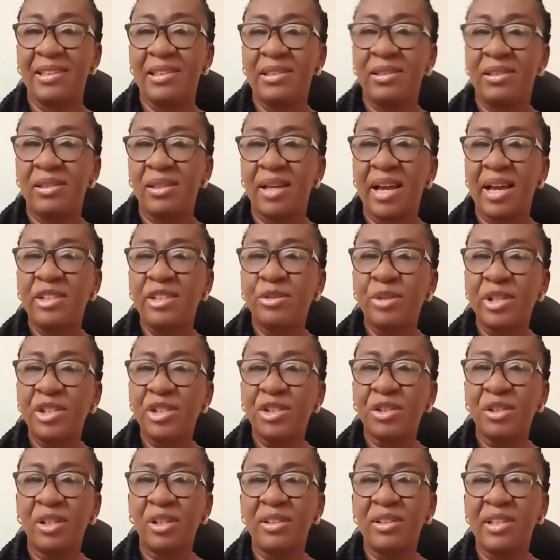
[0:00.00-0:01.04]

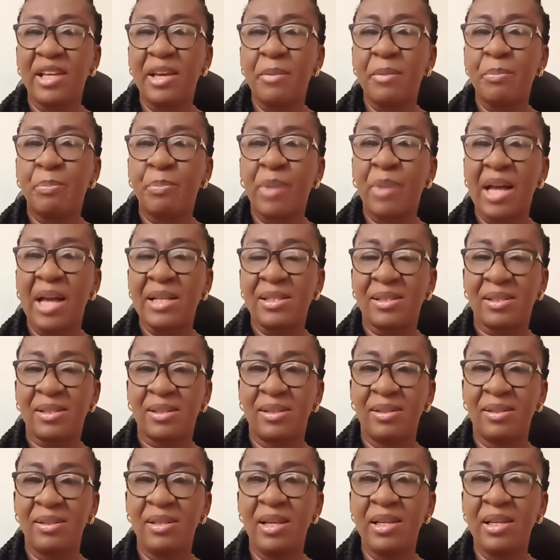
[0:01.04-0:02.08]
Dehydration impacts
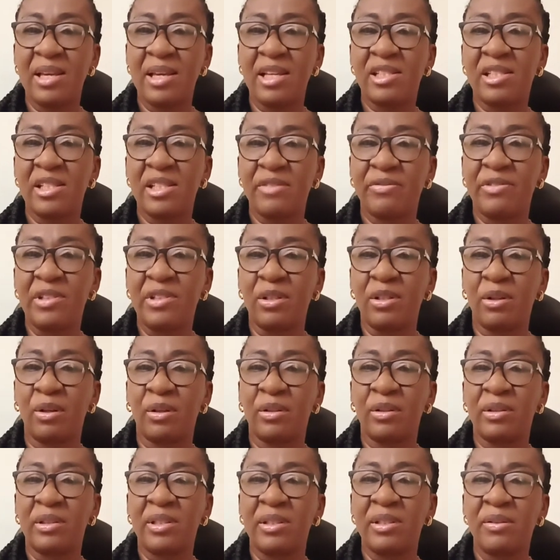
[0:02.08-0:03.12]
negatively
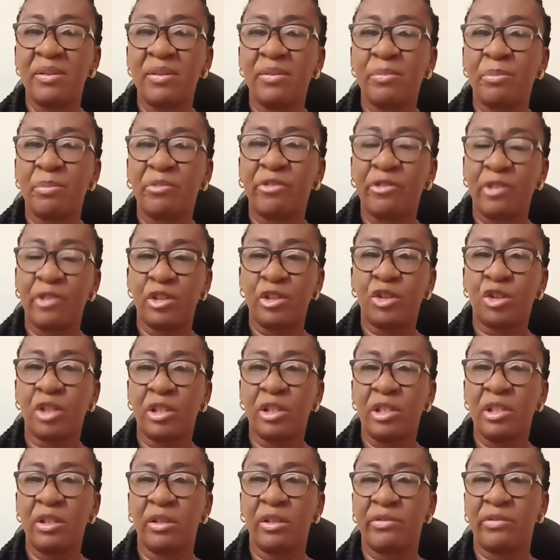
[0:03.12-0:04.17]
on the
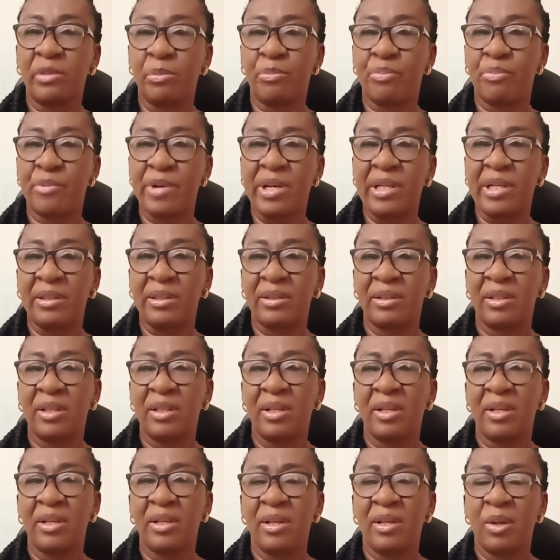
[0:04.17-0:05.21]
functioning of the brain.
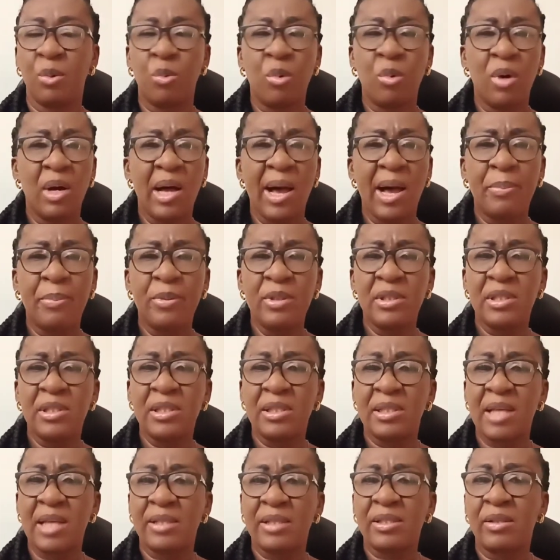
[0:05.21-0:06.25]
What happens
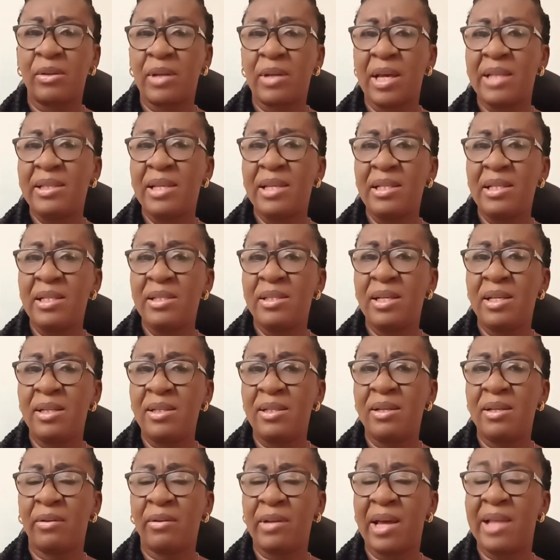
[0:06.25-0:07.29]
is that on our
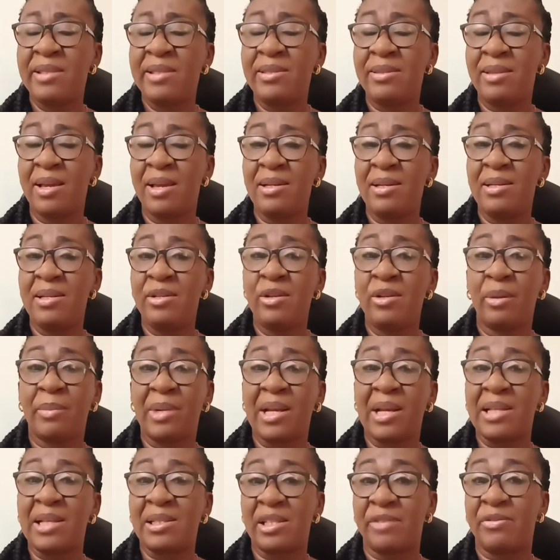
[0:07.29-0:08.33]
daily
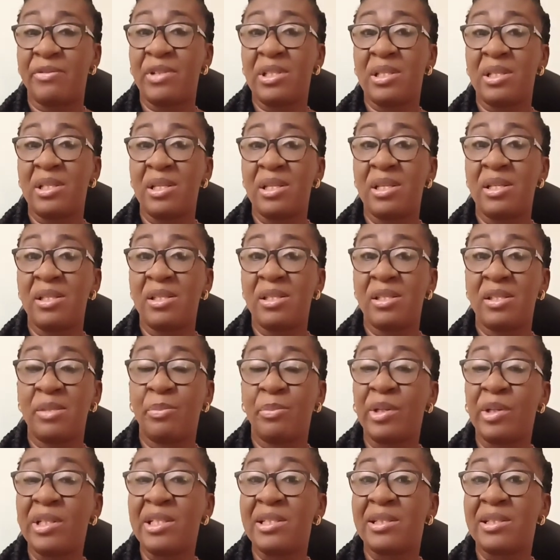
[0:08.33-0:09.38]
normal activities, the
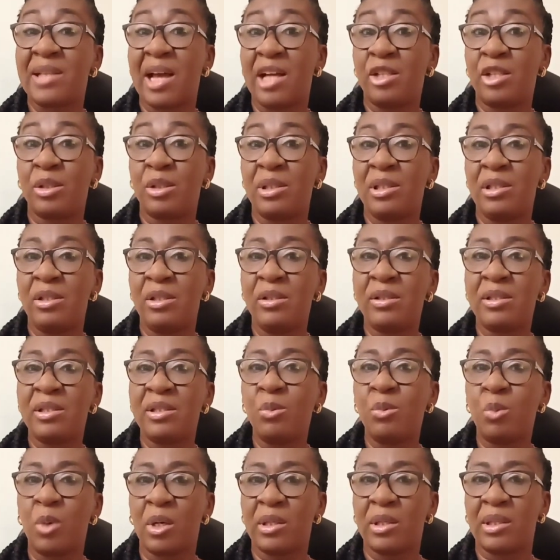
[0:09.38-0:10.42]
body is actually
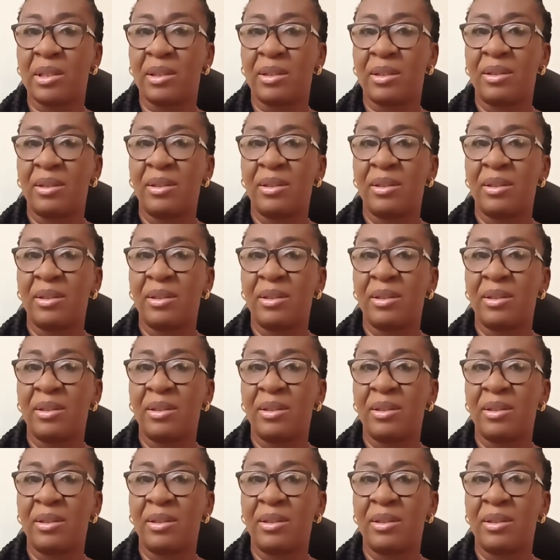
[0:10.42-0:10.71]
losing water